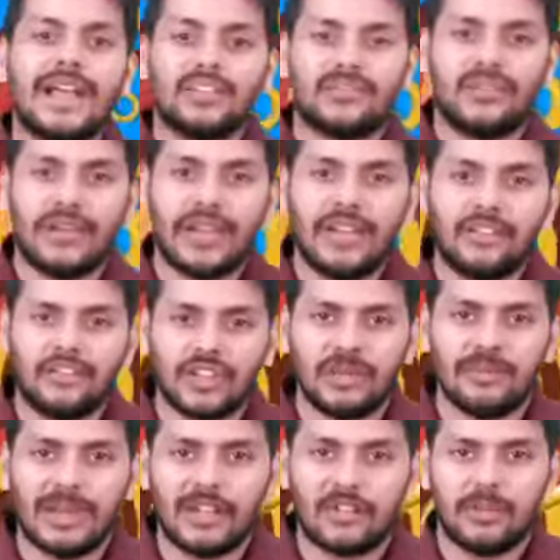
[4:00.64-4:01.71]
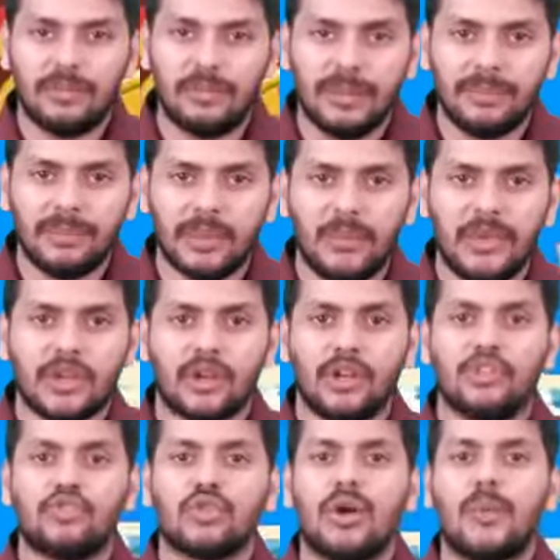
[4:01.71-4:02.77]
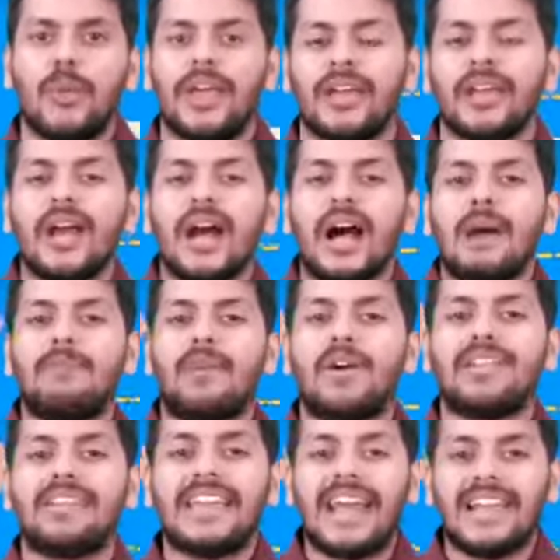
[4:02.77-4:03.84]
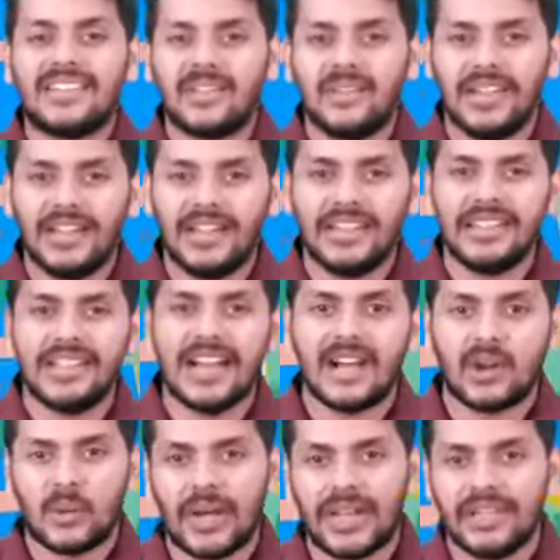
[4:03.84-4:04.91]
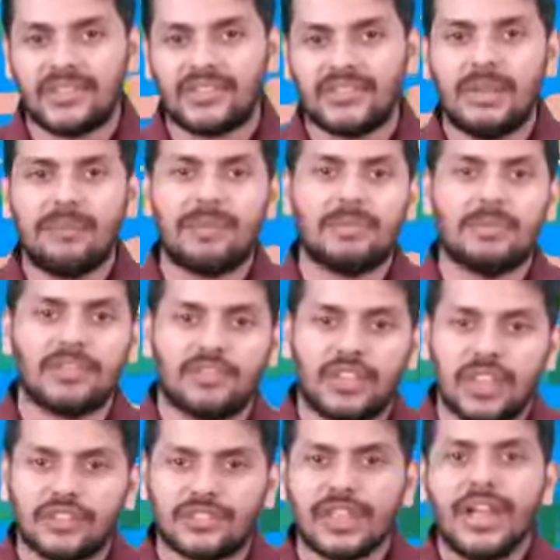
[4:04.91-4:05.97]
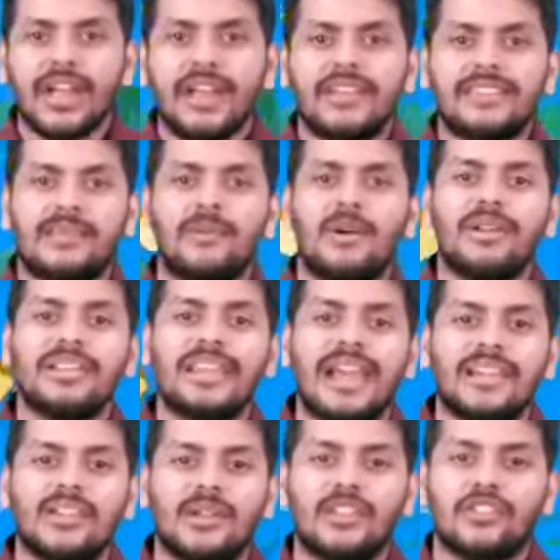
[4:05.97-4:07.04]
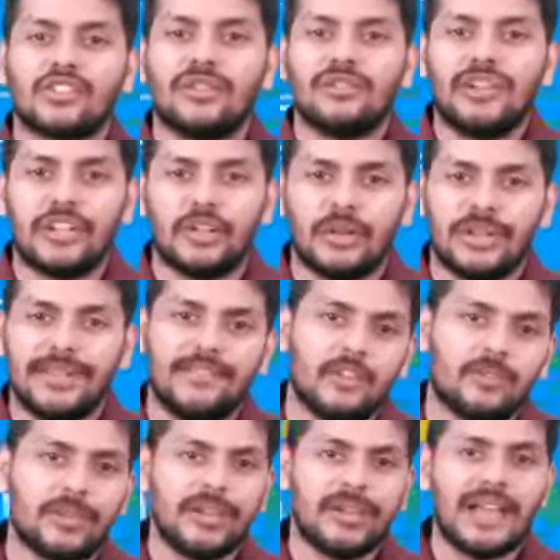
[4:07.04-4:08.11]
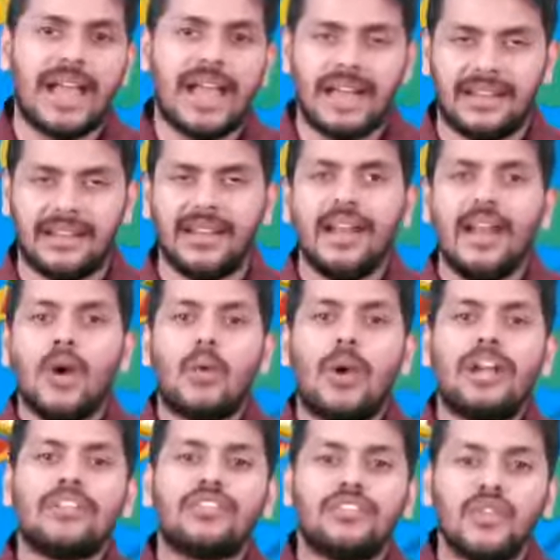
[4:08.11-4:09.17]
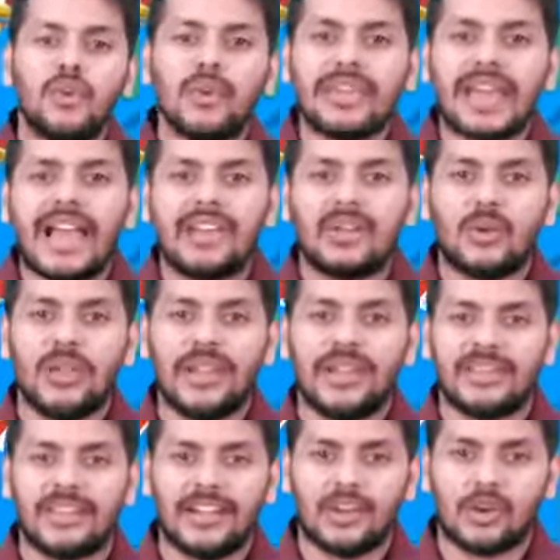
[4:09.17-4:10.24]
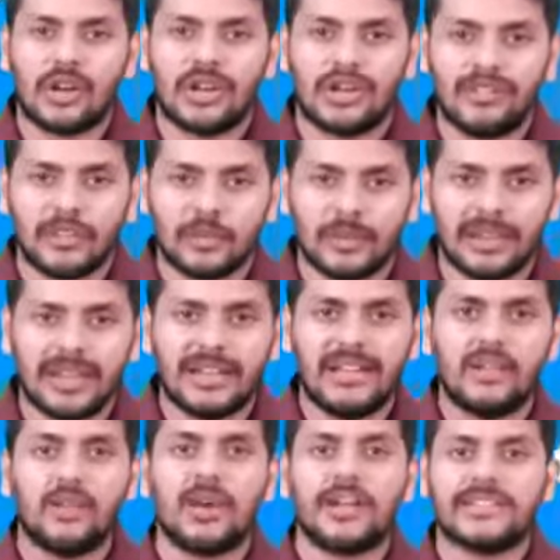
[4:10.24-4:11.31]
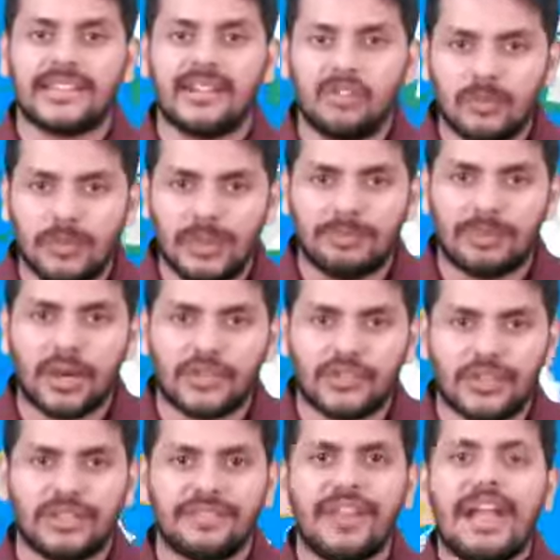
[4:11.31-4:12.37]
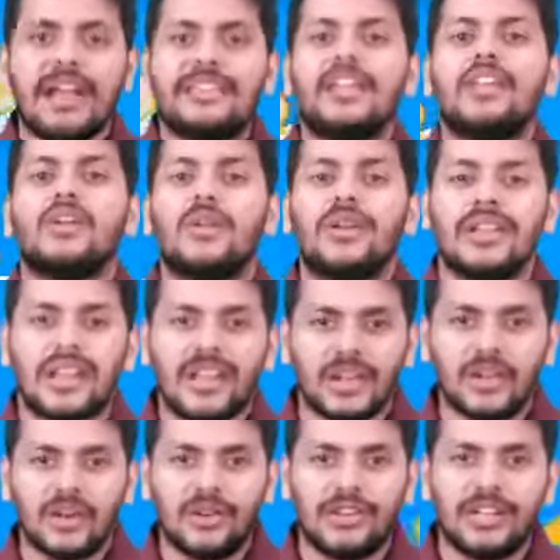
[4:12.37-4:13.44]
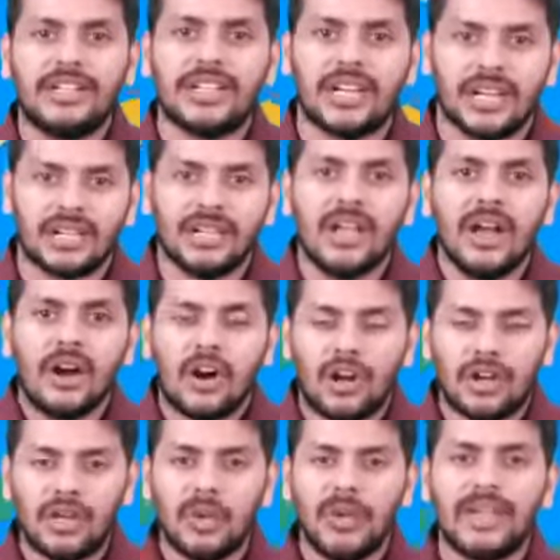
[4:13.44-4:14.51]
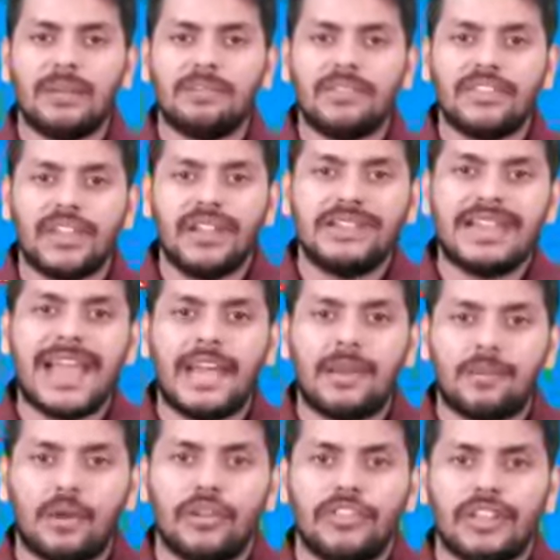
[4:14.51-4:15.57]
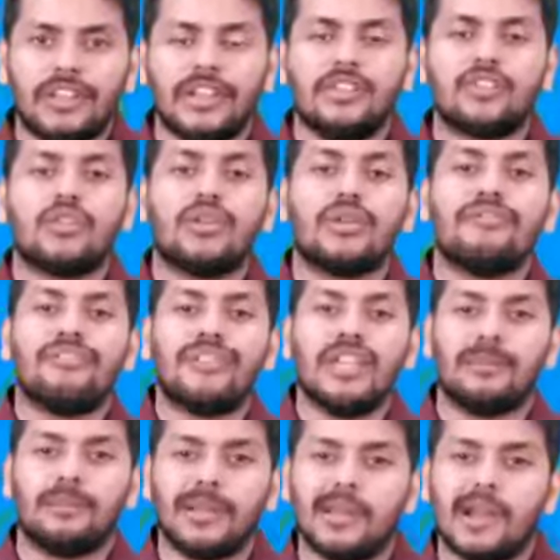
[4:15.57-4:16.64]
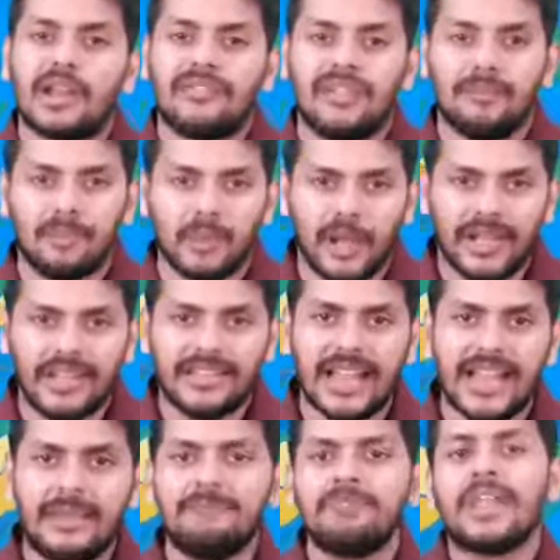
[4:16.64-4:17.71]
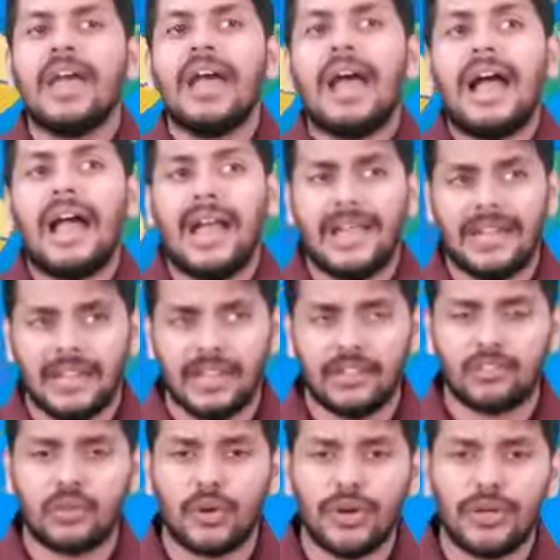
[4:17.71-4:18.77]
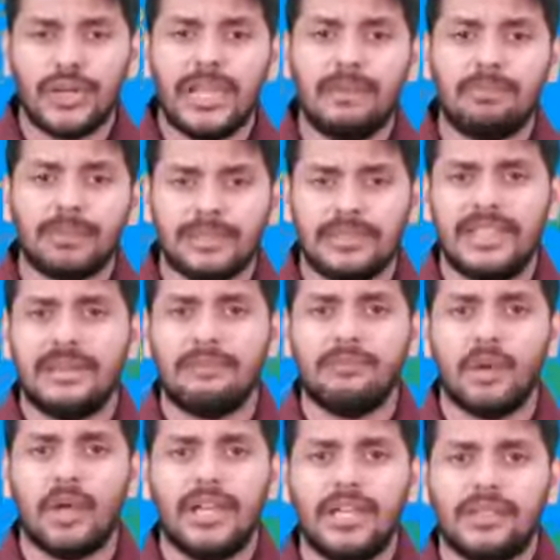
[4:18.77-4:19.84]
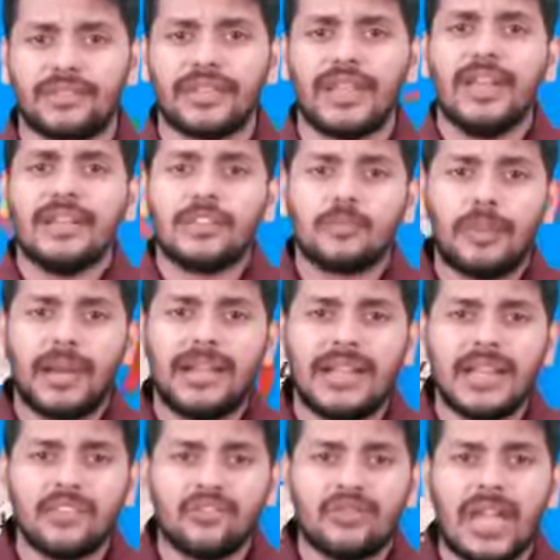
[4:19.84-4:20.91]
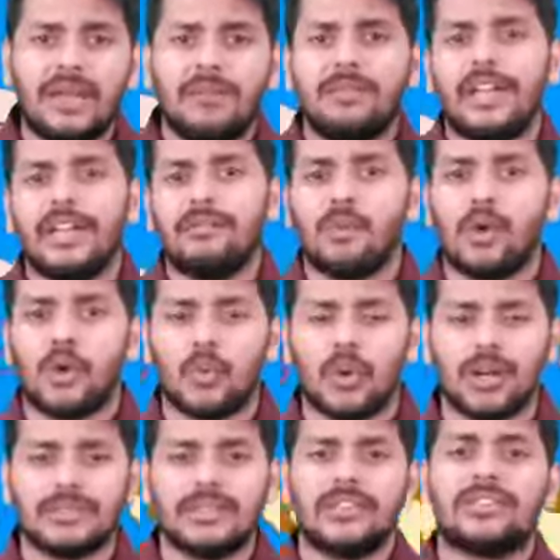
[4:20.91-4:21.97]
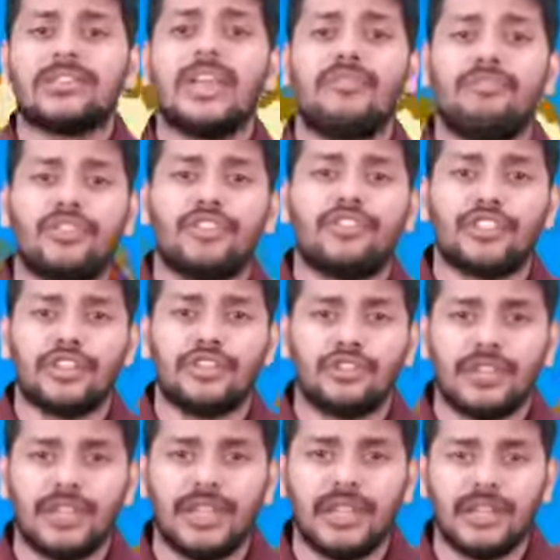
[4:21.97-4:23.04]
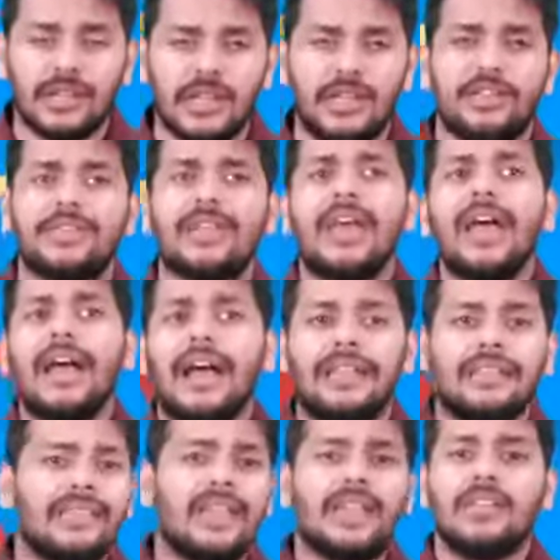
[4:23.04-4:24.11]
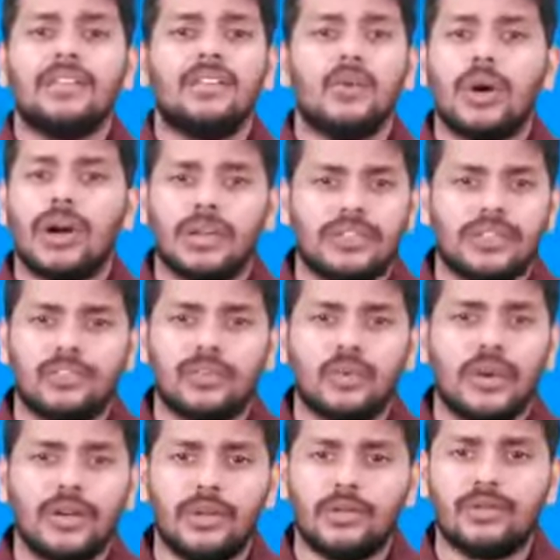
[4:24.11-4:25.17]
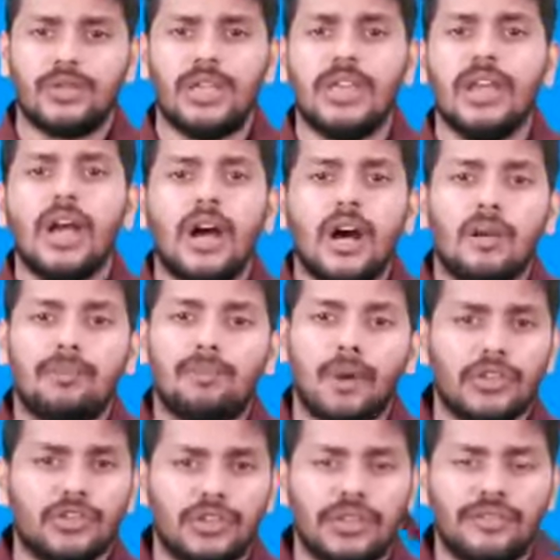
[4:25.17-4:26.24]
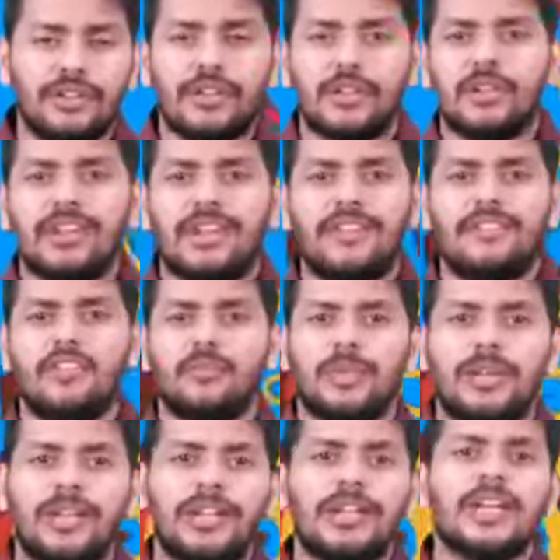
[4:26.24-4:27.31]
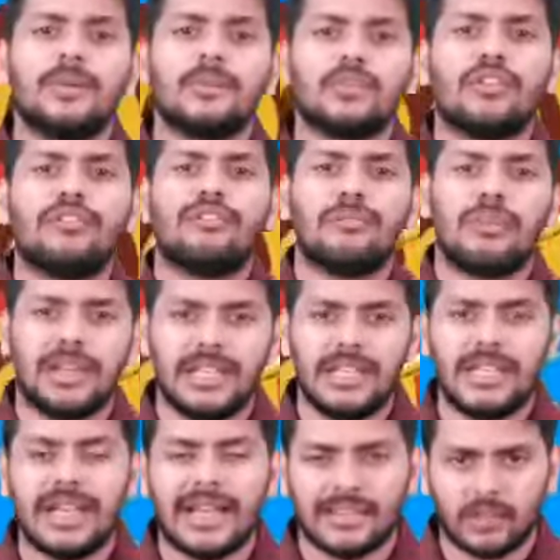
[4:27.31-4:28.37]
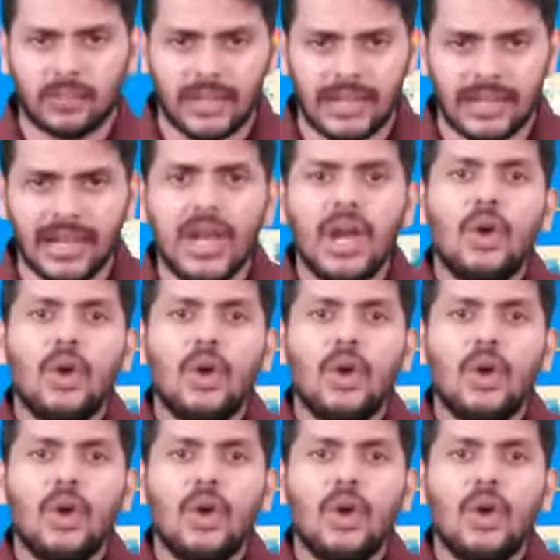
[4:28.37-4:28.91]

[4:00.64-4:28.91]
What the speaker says: as financial management people, we are also aware about calculating the ROI. Step number 6 is about calculation of return on investment, and once you calculate the return on investment and it works out to be positive, then you're going to get a good return on doing up this entire project. It's going to free up a lot of employee time and it's going to help the employees spend less time, get more work. That's efficiency increase, and then you are just going to see a positive return on investment in terms of money as well.